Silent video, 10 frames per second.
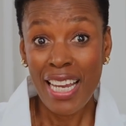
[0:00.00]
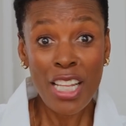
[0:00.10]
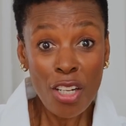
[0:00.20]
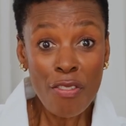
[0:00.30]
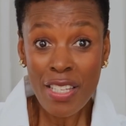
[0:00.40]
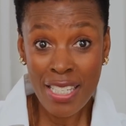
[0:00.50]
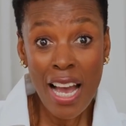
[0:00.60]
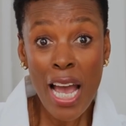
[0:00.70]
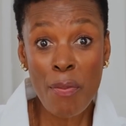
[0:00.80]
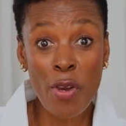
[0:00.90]
A lot of the
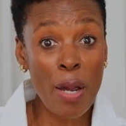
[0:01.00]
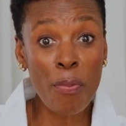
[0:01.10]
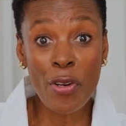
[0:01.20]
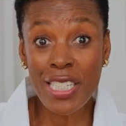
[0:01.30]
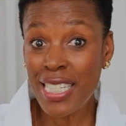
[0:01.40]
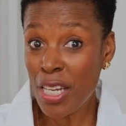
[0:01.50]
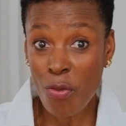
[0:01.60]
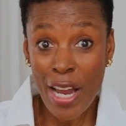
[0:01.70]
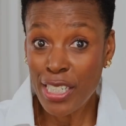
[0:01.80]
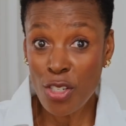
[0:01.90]
time, we approach
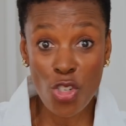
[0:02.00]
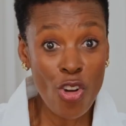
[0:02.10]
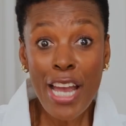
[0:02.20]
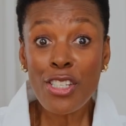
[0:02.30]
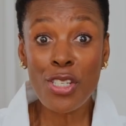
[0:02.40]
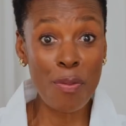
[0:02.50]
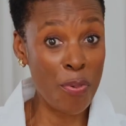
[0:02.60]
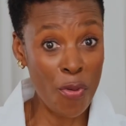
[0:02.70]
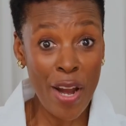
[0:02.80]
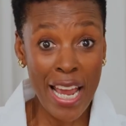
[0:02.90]
interaction trying to
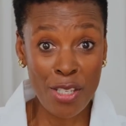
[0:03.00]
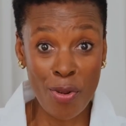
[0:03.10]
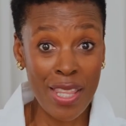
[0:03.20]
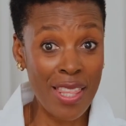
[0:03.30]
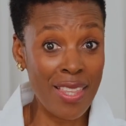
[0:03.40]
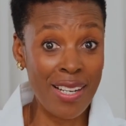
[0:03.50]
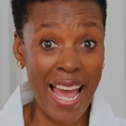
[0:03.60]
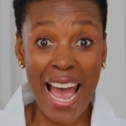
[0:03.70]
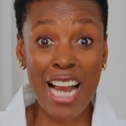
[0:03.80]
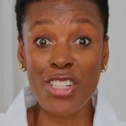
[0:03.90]
impress rather than
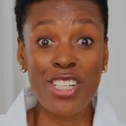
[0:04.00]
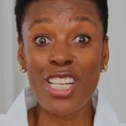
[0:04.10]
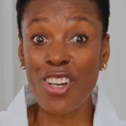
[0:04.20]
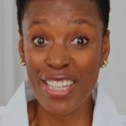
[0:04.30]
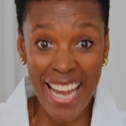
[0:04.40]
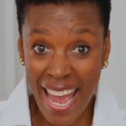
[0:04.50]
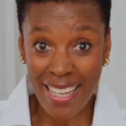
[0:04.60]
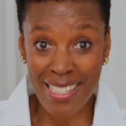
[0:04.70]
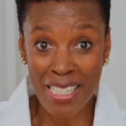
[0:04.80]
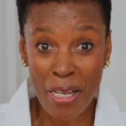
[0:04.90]
actually
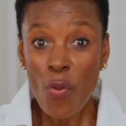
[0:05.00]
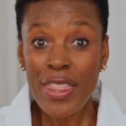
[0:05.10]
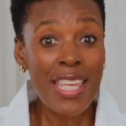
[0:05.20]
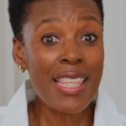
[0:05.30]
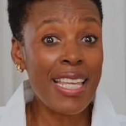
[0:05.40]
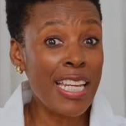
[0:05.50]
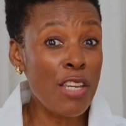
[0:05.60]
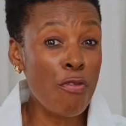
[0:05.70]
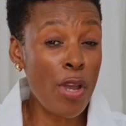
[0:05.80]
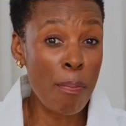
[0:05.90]
connect. We think that
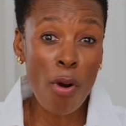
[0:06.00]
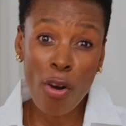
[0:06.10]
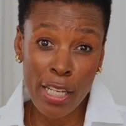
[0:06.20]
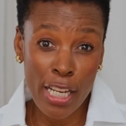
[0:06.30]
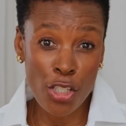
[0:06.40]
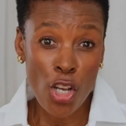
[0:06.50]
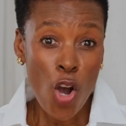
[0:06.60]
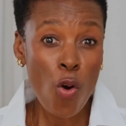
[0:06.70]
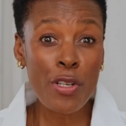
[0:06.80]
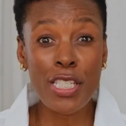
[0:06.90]
if we are polished
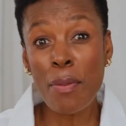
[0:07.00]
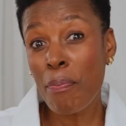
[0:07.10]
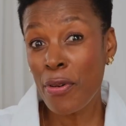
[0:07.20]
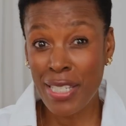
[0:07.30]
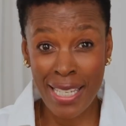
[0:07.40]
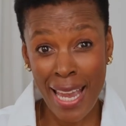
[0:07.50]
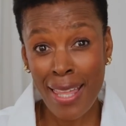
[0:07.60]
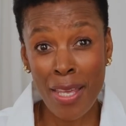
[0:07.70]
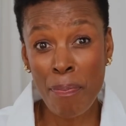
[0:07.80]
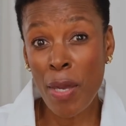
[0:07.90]
or seem put
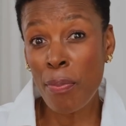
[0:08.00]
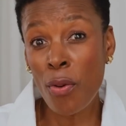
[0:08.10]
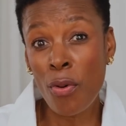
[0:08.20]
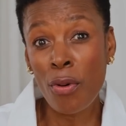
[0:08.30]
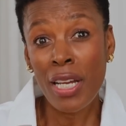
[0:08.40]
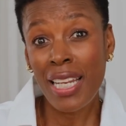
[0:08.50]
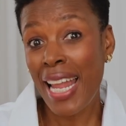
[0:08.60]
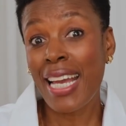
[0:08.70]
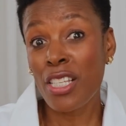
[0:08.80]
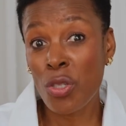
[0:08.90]
together, people will
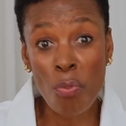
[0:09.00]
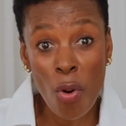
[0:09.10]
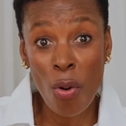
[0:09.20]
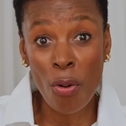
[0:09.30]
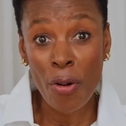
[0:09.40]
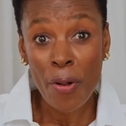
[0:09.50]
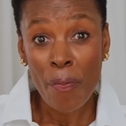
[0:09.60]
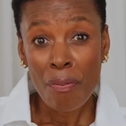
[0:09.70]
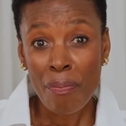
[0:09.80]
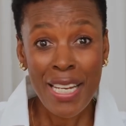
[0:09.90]
like us more.
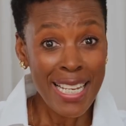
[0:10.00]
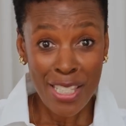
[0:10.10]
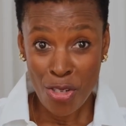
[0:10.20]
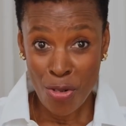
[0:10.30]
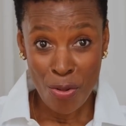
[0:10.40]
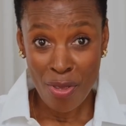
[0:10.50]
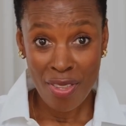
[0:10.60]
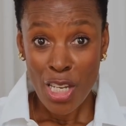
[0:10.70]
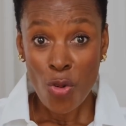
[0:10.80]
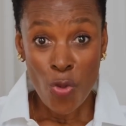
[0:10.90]
But here's the truth.
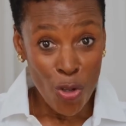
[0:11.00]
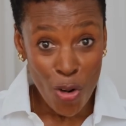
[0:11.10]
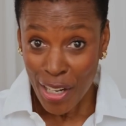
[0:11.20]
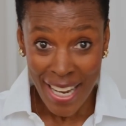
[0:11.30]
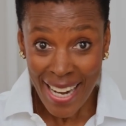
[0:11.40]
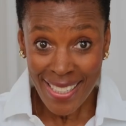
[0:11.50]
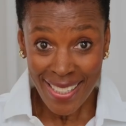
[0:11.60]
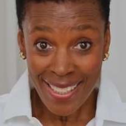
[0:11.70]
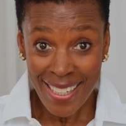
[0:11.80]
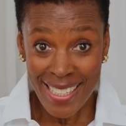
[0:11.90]
Real
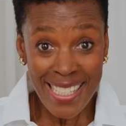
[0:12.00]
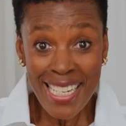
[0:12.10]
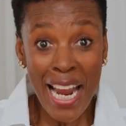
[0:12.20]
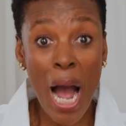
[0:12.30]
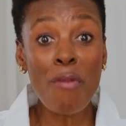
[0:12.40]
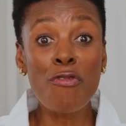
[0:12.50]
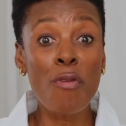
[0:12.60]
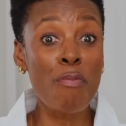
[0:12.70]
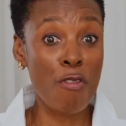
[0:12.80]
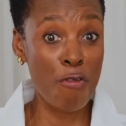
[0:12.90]
connection doesn't come
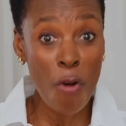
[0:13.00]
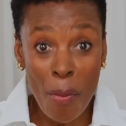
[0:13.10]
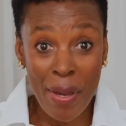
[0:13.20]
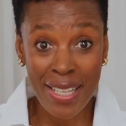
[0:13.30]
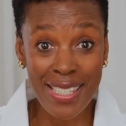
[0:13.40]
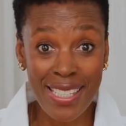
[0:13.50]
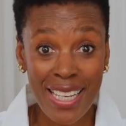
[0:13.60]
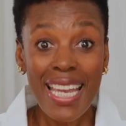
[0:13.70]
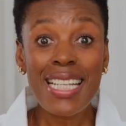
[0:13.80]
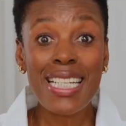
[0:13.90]
from performance,
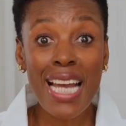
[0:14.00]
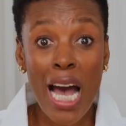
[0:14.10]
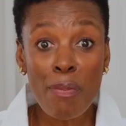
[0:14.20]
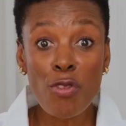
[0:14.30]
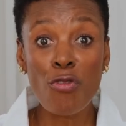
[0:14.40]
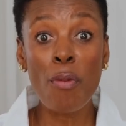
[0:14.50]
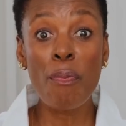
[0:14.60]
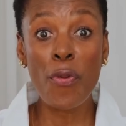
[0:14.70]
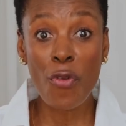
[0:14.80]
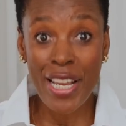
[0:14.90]
it comes from
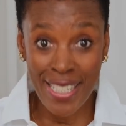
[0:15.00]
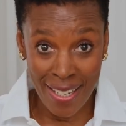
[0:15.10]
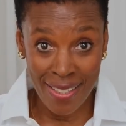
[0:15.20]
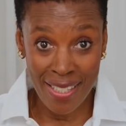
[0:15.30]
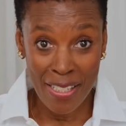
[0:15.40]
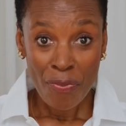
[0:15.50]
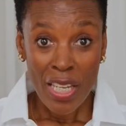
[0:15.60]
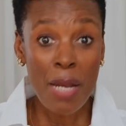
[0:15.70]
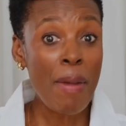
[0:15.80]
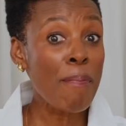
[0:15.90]
presence.
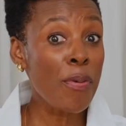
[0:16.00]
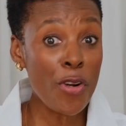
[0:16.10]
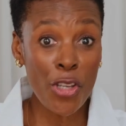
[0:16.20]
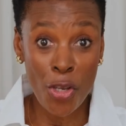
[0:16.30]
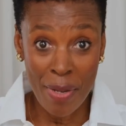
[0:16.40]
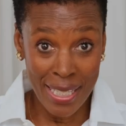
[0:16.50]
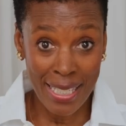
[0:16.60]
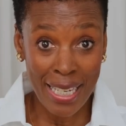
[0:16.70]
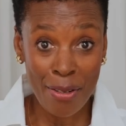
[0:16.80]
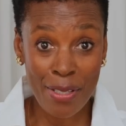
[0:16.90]
In my book, Human
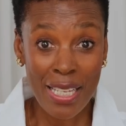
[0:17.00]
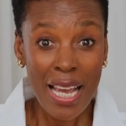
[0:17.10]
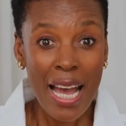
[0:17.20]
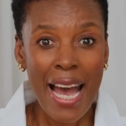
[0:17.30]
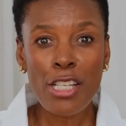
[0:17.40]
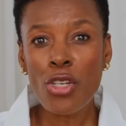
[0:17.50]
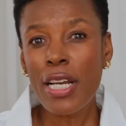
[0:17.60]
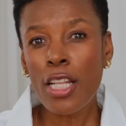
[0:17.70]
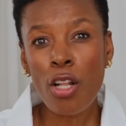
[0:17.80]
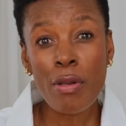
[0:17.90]
Skills, I talk
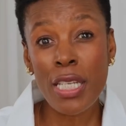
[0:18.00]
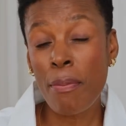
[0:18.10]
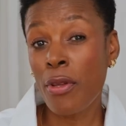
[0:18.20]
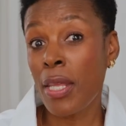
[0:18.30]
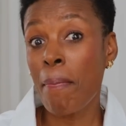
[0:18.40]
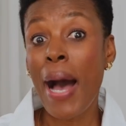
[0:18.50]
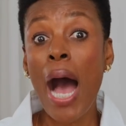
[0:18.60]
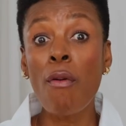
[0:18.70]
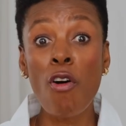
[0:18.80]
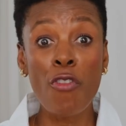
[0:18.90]
a lot about the
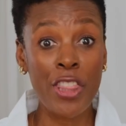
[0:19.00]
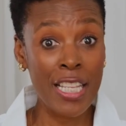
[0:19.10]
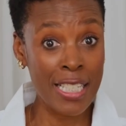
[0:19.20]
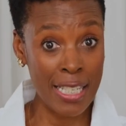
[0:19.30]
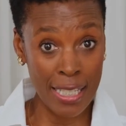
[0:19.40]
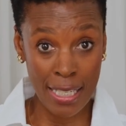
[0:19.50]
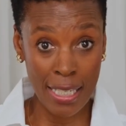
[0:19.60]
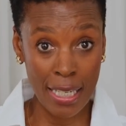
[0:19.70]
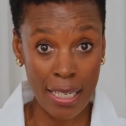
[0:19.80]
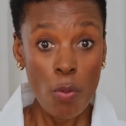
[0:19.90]
power of
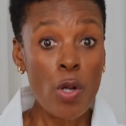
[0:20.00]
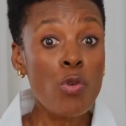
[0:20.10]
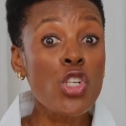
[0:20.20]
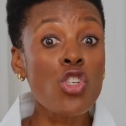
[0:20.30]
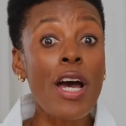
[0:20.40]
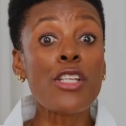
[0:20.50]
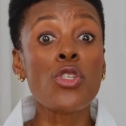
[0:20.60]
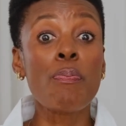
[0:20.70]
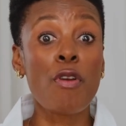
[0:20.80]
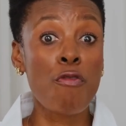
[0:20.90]
authenticity. When we try
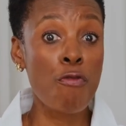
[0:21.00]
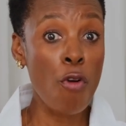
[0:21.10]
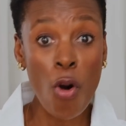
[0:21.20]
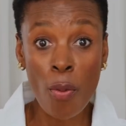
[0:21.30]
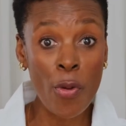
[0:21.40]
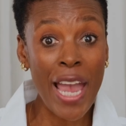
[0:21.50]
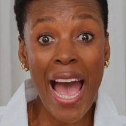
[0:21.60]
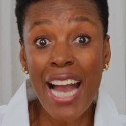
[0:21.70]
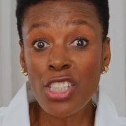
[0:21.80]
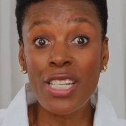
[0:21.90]
to perform, we
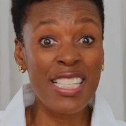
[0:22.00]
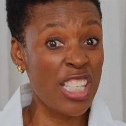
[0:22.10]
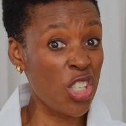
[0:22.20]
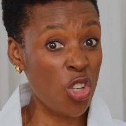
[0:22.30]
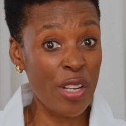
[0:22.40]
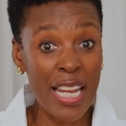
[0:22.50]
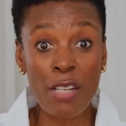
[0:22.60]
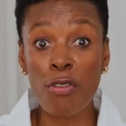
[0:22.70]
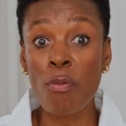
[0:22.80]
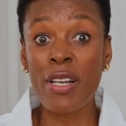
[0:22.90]
actually
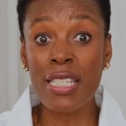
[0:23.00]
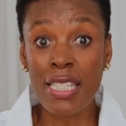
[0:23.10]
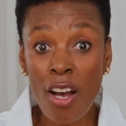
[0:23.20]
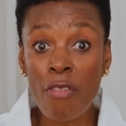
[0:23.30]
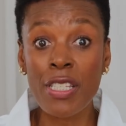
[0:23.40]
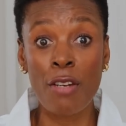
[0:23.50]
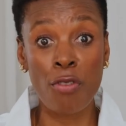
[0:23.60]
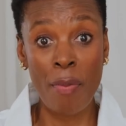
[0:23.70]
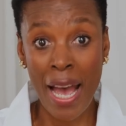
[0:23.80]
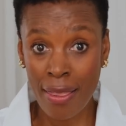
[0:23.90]
disconnect from ourselves and
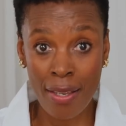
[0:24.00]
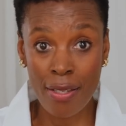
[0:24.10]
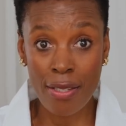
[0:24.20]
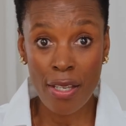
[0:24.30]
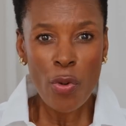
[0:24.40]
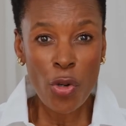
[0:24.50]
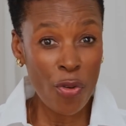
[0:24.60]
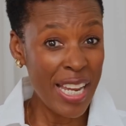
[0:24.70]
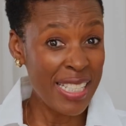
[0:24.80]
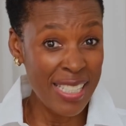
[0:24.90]
from others. We
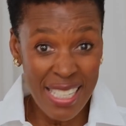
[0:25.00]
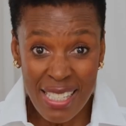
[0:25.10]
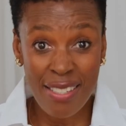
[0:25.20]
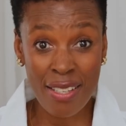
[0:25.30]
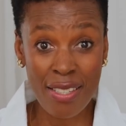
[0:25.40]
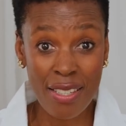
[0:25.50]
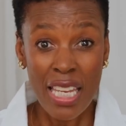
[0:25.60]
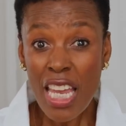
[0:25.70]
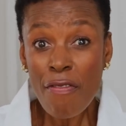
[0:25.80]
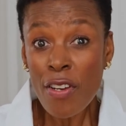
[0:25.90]
create distance,
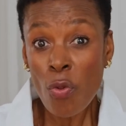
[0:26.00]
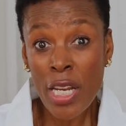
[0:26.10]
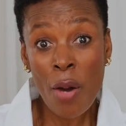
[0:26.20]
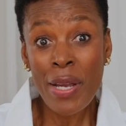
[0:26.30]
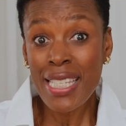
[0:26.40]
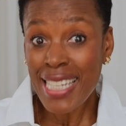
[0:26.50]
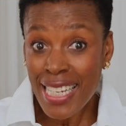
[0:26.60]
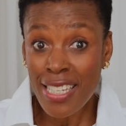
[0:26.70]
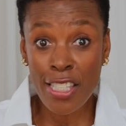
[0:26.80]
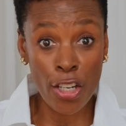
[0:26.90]
even when our
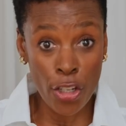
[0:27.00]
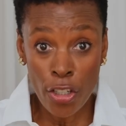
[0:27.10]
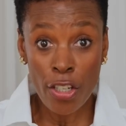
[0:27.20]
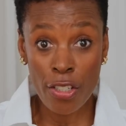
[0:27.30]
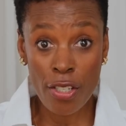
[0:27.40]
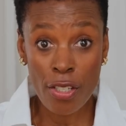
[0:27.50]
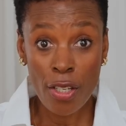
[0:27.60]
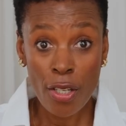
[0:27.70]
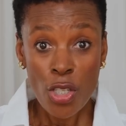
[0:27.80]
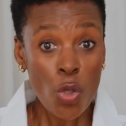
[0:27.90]
intentions are good.
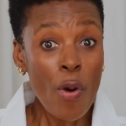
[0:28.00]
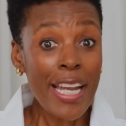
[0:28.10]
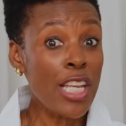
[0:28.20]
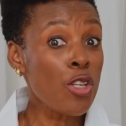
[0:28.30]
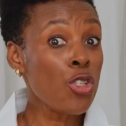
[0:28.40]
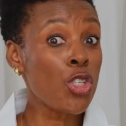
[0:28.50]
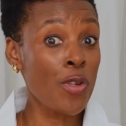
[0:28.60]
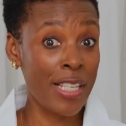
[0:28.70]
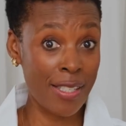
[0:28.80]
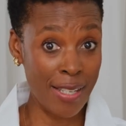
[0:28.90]
So what can you do
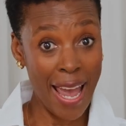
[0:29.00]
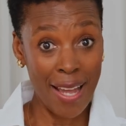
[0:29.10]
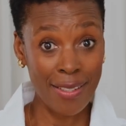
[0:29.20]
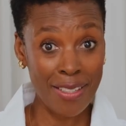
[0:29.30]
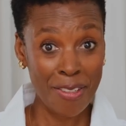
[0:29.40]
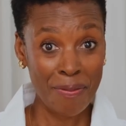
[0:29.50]
instead?